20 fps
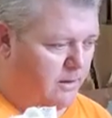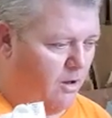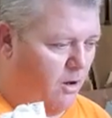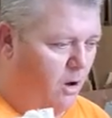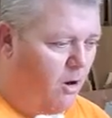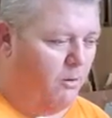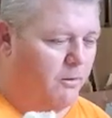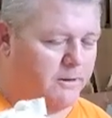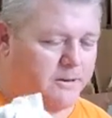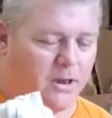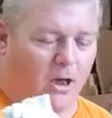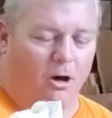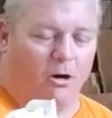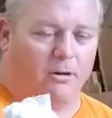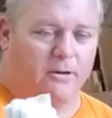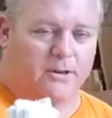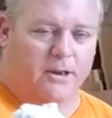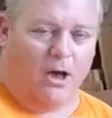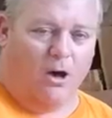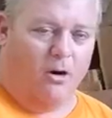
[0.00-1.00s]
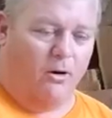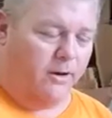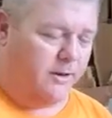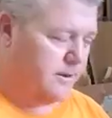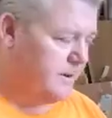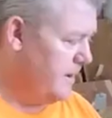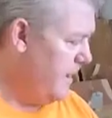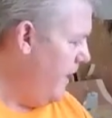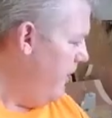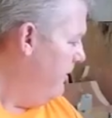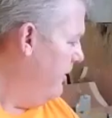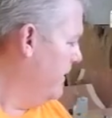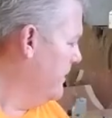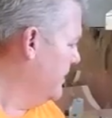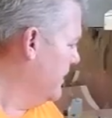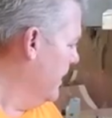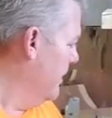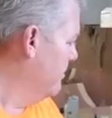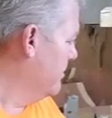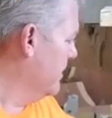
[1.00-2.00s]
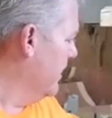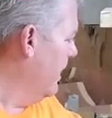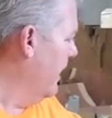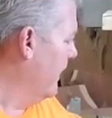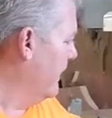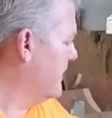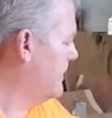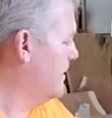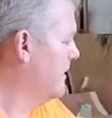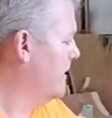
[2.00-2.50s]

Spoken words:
always carry Stump socks.